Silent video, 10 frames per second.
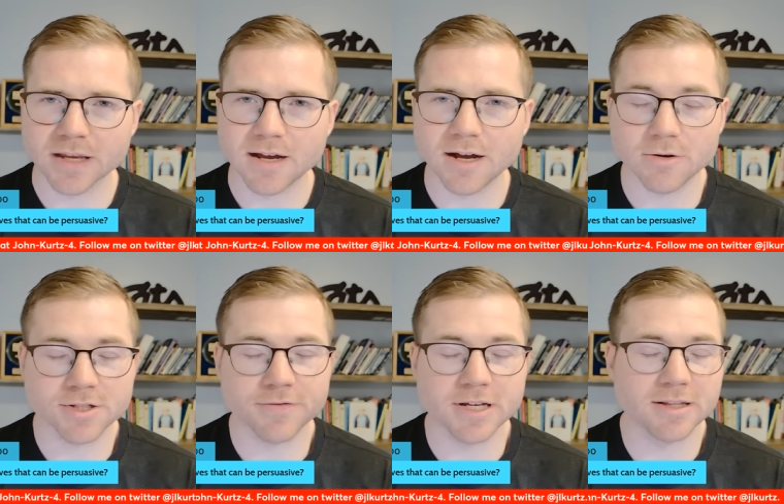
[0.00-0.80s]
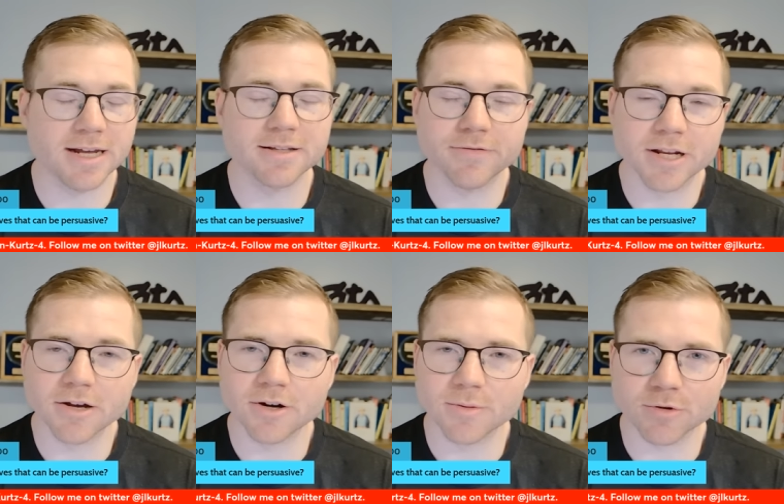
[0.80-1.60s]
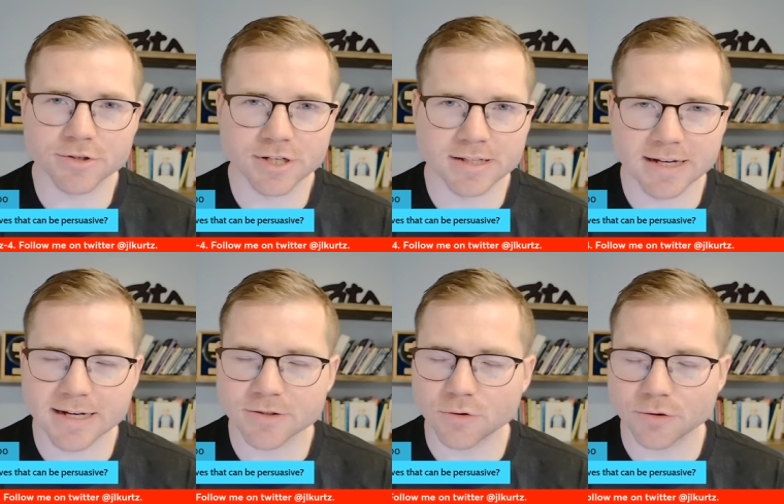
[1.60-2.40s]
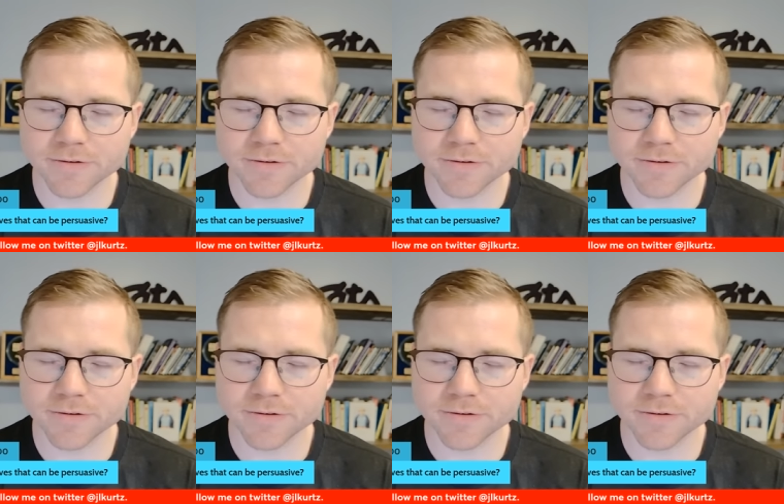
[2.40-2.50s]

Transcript: Also, if you could like the video, I'd appreciate that. Totally